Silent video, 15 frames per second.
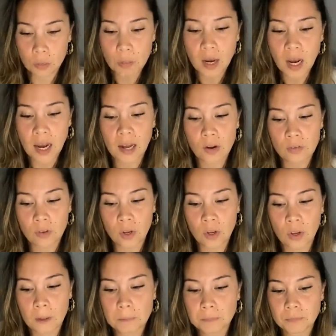part of
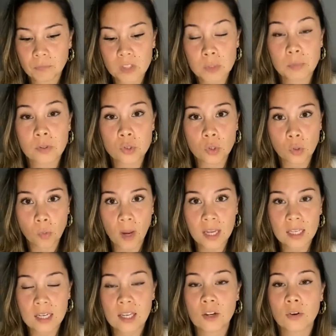her spiritual
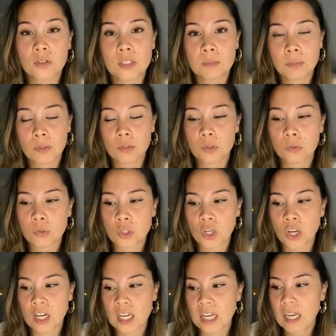awakening or her spiritual
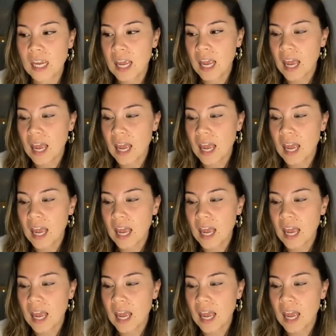journey.